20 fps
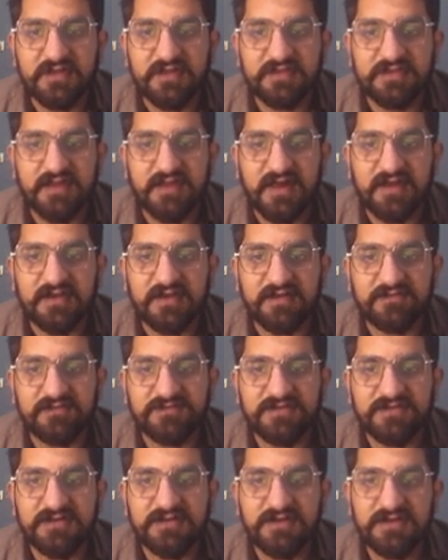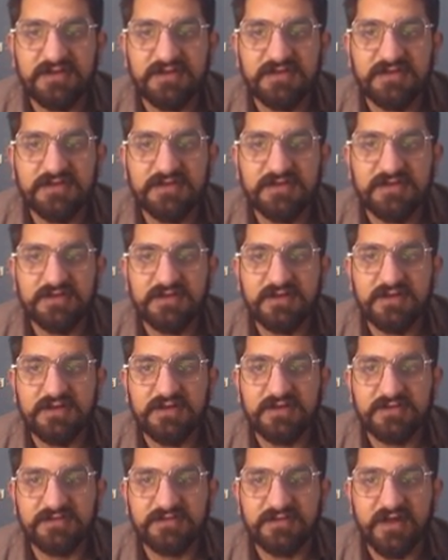Knight f3,
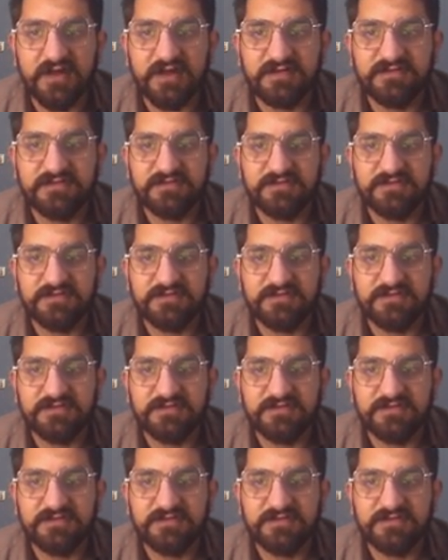knight